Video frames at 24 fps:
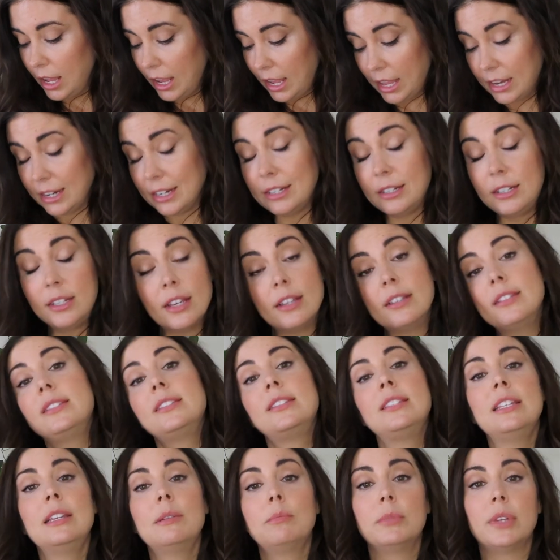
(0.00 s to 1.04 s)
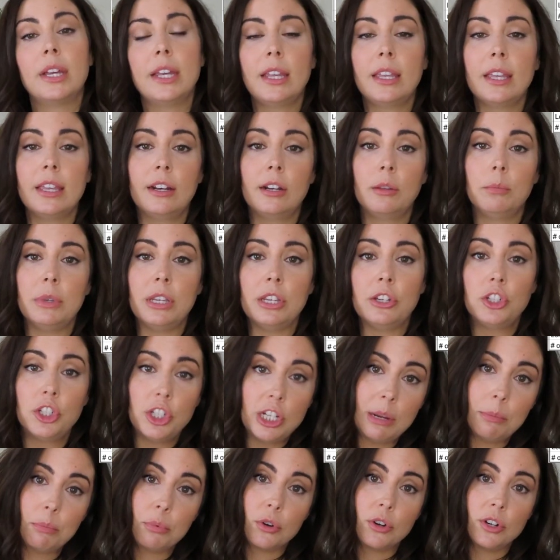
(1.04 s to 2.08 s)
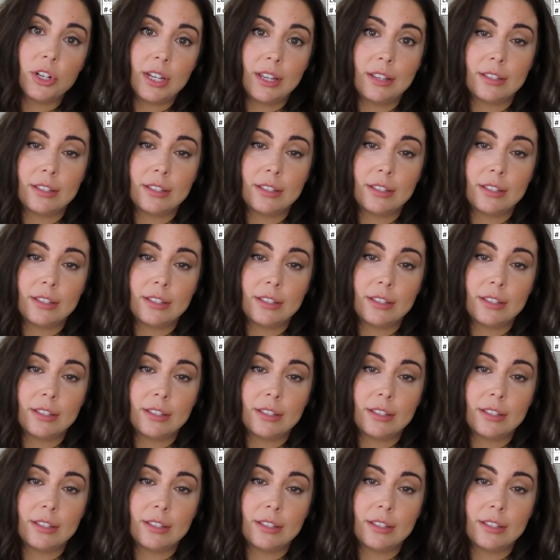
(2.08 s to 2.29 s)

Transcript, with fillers: And it does seem like it'll be cheaper to